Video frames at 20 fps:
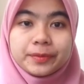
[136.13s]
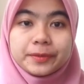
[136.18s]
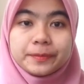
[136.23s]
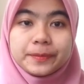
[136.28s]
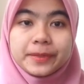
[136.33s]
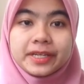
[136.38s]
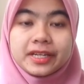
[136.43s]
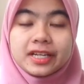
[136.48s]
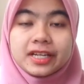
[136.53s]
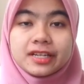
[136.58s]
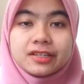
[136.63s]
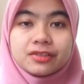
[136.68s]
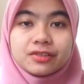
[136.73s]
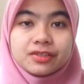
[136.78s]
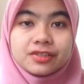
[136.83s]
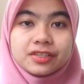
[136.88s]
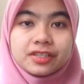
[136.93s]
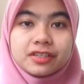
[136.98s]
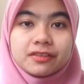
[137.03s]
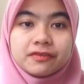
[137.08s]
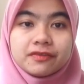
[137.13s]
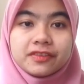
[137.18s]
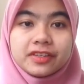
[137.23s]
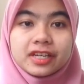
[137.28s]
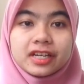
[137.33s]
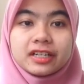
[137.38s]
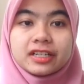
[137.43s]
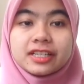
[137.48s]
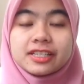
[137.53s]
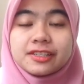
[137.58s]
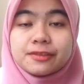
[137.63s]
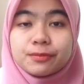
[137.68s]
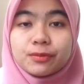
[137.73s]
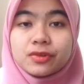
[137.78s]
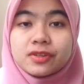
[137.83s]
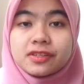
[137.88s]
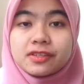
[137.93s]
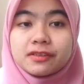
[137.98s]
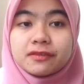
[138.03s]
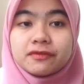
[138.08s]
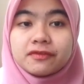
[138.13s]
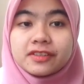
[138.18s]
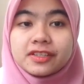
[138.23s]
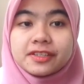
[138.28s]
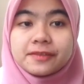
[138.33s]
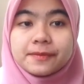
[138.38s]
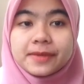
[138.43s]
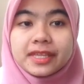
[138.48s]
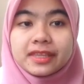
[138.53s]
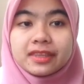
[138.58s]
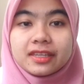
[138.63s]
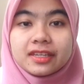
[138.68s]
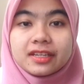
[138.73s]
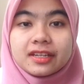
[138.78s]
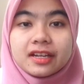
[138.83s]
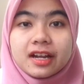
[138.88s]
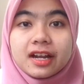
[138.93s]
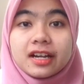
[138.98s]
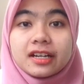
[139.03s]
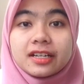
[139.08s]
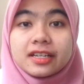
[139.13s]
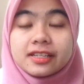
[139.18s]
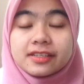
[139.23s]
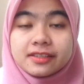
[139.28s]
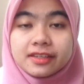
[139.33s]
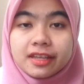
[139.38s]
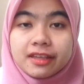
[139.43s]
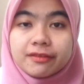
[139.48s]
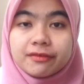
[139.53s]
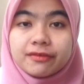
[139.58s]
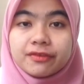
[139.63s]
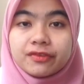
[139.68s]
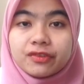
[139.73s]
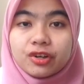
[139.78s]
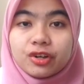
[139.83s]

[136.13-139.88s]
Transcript: prepared hydrogel via response surface method RSM